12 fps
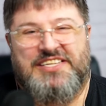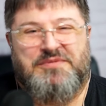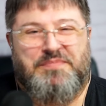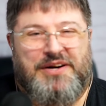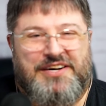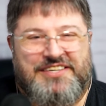
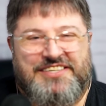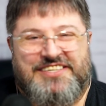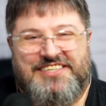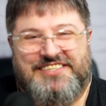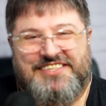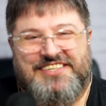
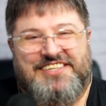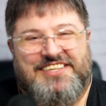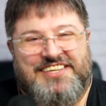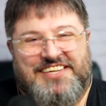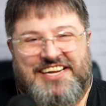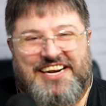partners,
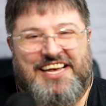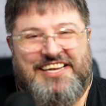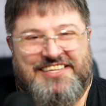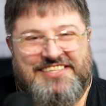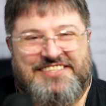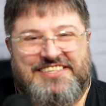uh,
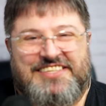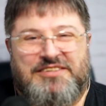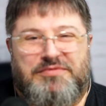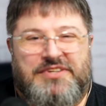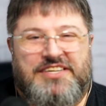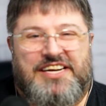clients in
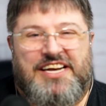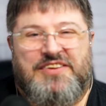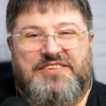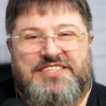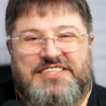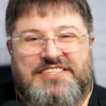different
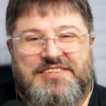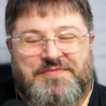countries.